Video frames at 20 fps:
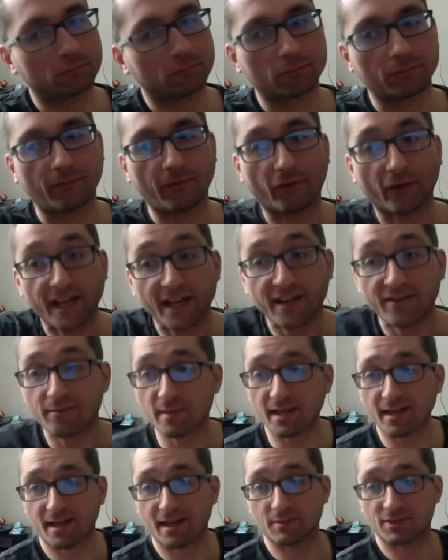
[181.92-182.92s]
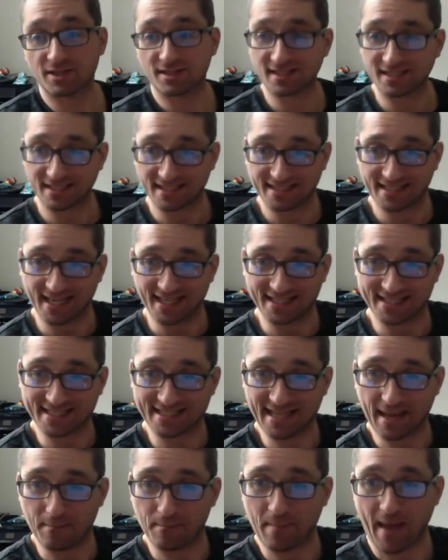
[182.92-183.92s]
Forgive me, I'm just going to take a
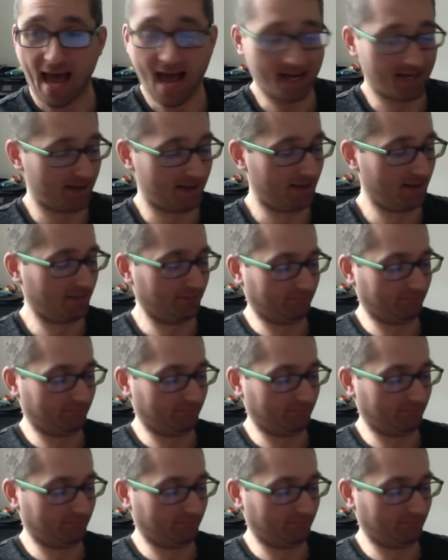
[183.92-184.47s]
step back.